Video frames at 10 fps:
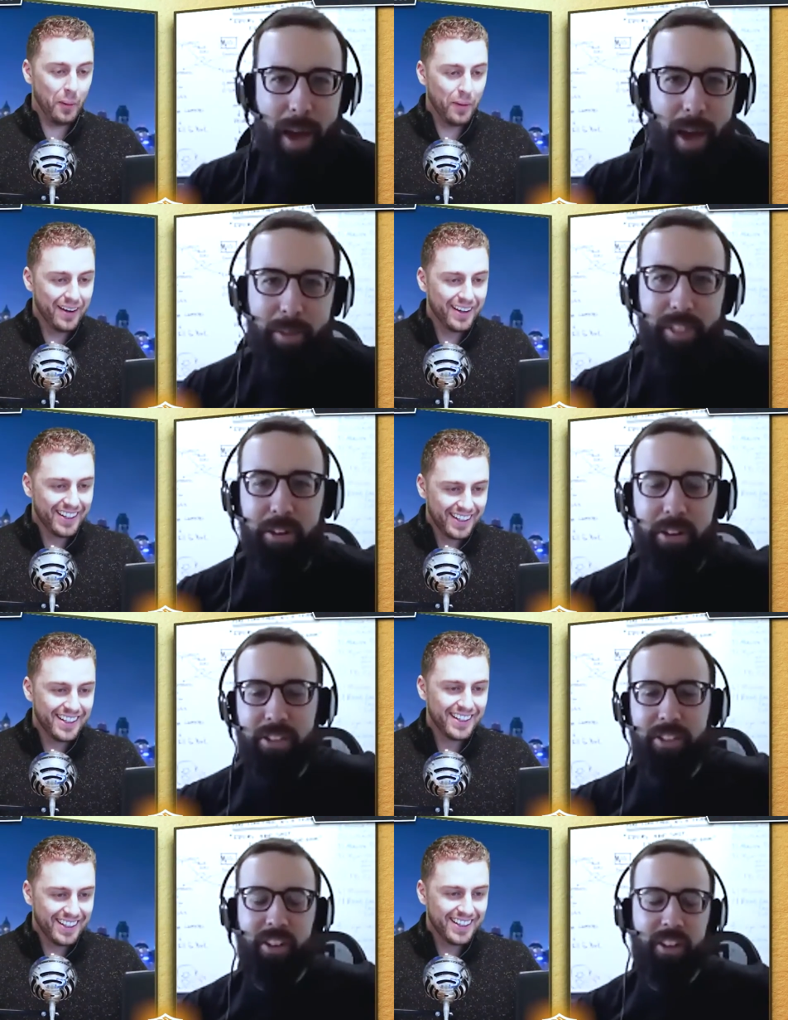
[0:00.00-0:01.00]
Speaker 1: wow.
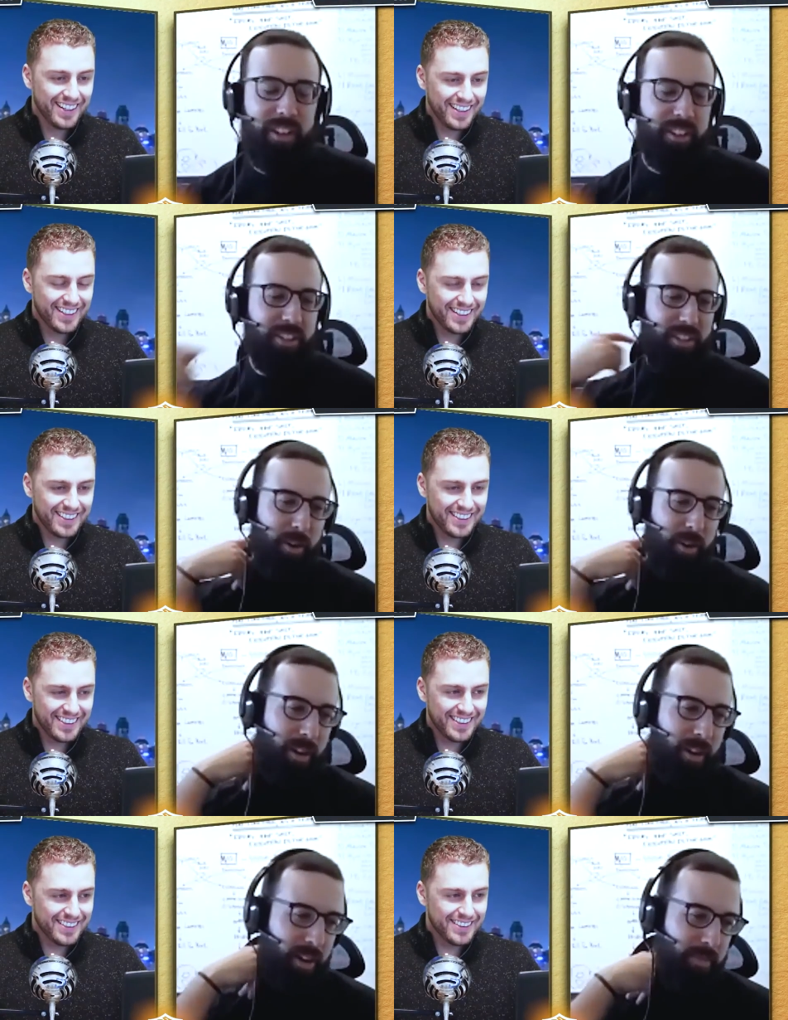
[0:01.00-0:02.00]
materials. So,
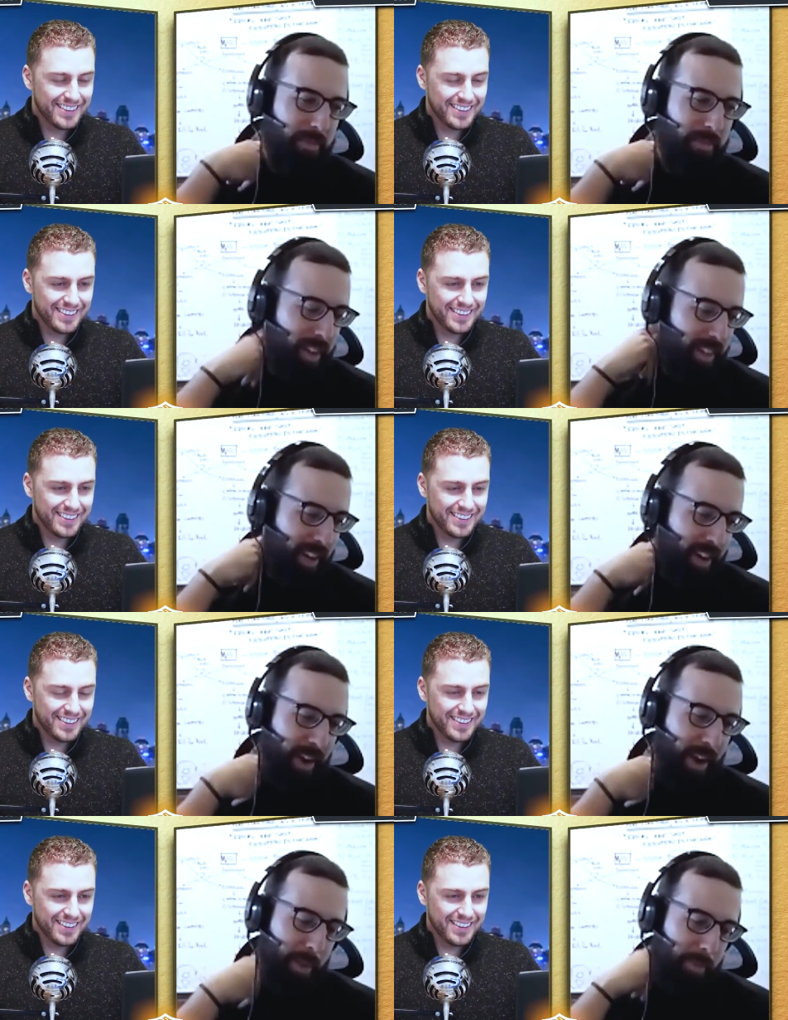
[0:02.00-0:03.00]
and I think I
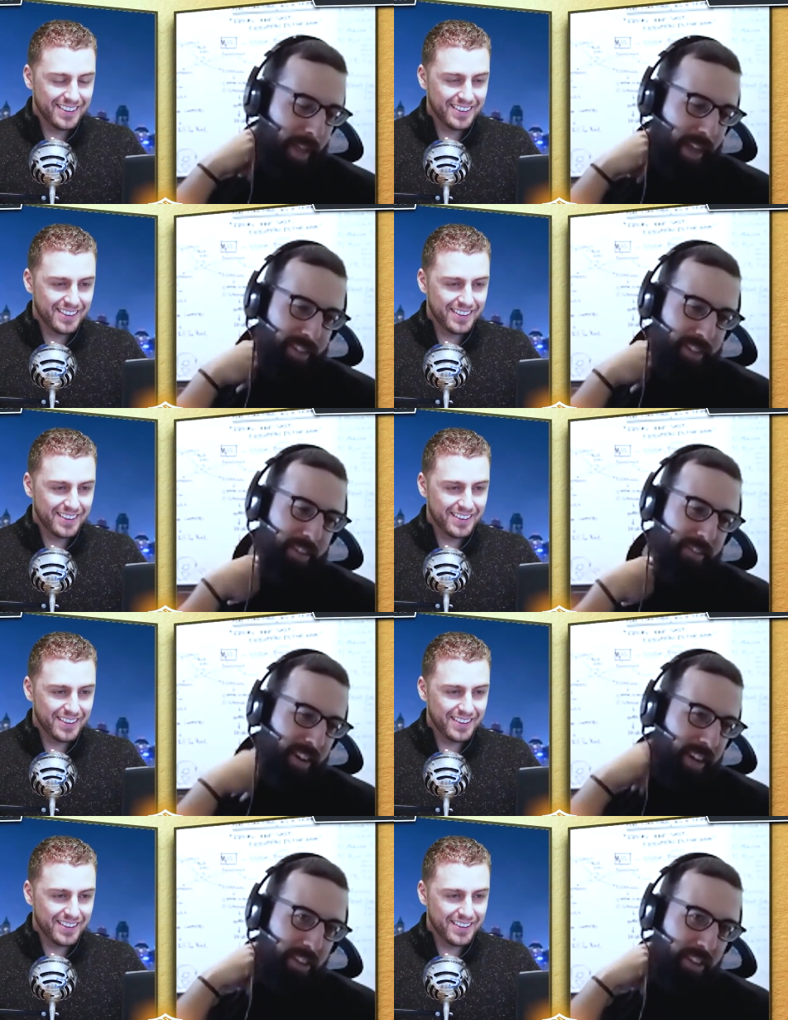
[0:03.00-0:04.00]
wrapped up last night around
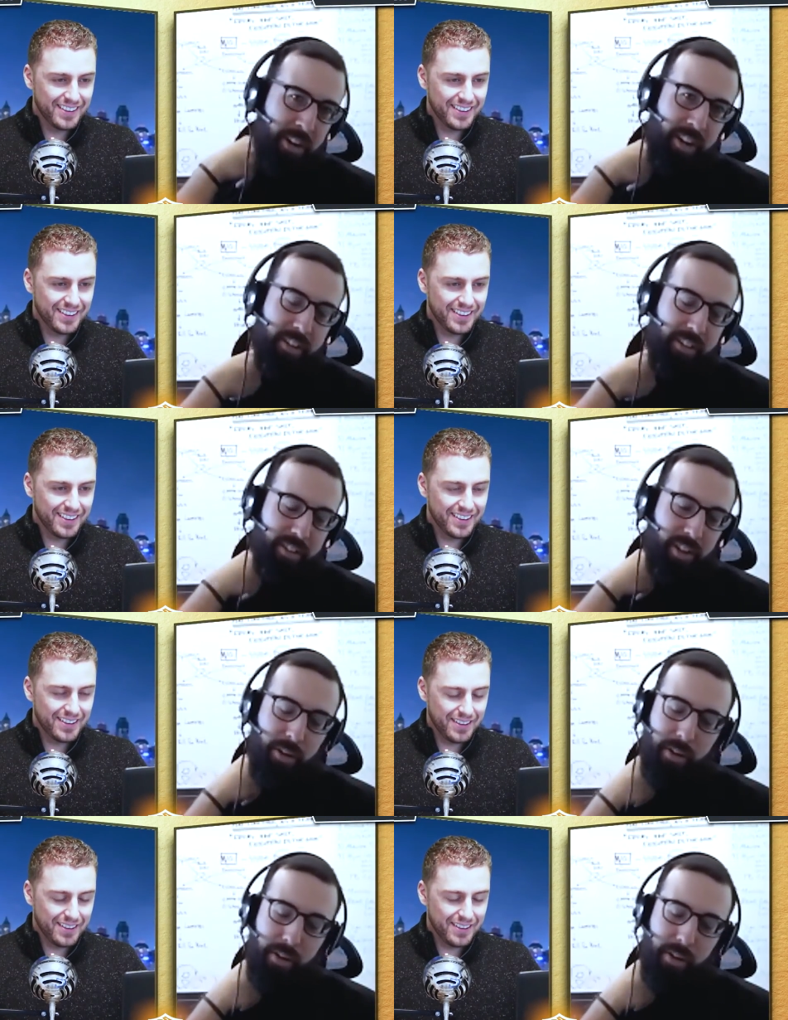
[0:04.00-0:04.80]
8:30. So